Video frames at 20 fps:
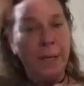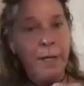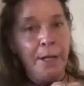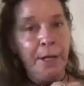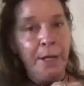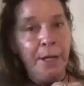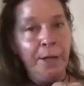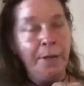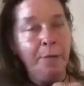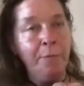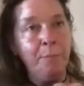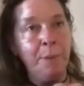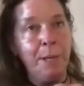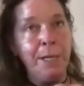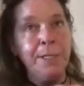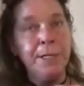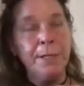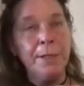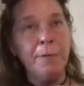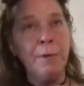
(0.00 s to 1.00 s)
they
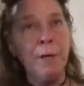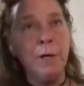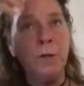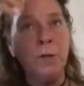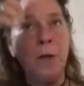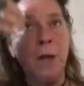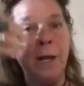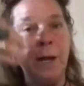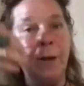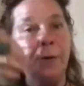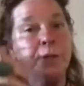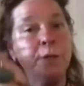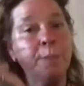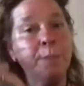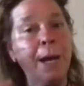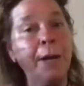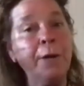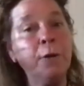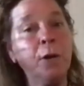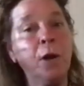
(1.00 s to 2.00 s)
basically run along our
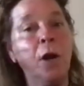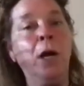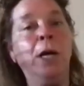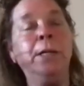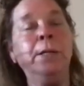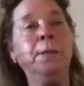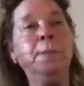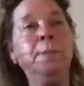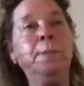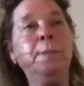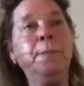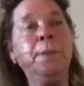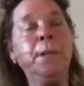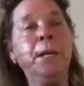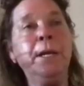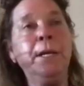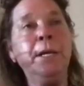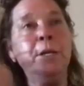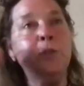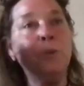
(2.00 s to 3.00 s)
spinal column.
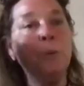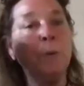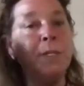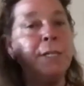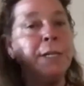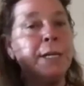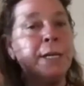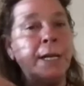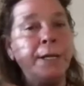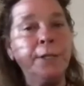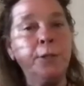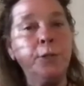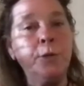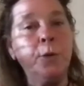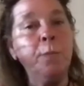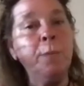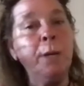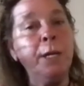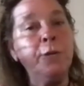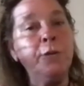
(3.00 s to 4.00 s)
Each one's connected to a
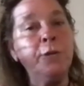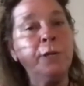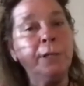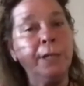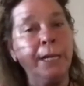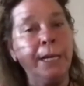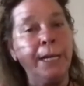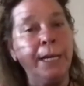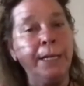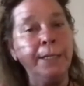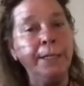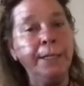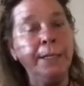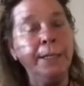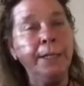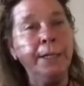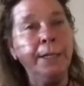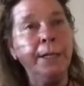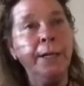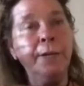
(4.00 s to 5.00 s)
major gland.
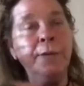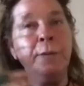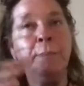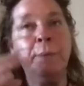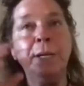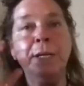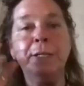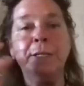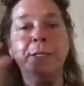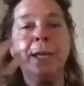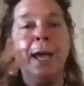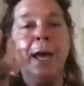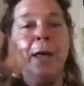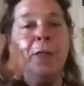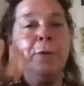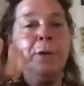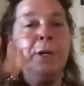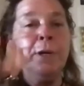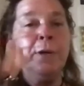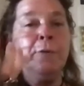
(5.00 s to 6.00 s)
The biggest
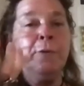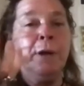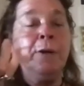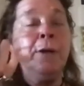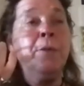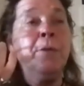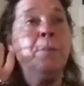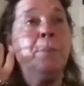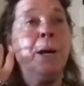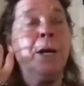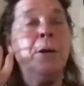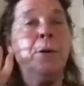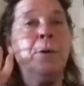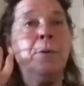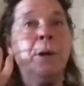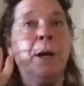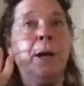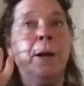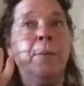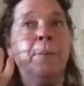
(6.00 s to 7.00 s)
gathering of another
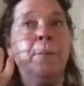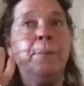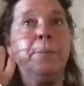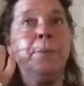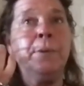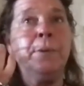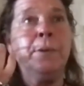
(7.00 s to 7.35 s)
bio um,